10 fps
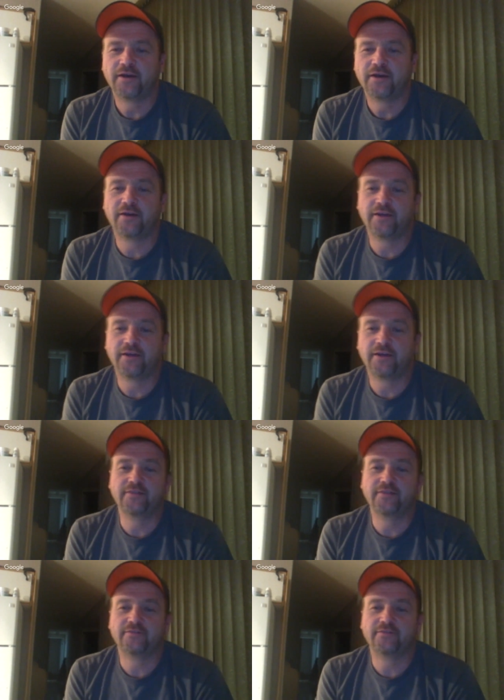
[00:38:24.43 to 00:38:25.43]
Yeah,
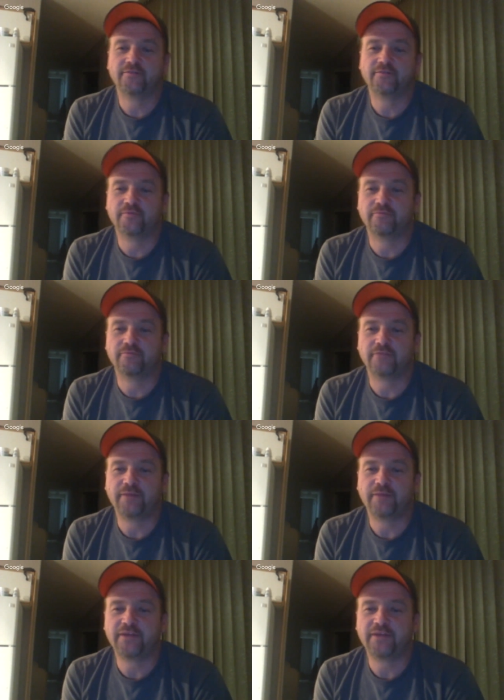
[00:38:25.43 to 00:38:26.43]

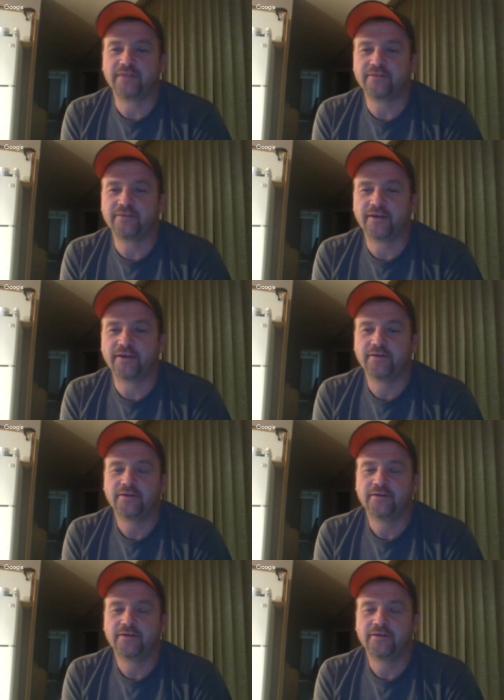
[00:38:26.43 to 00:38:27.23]
that makes sense. Yeah,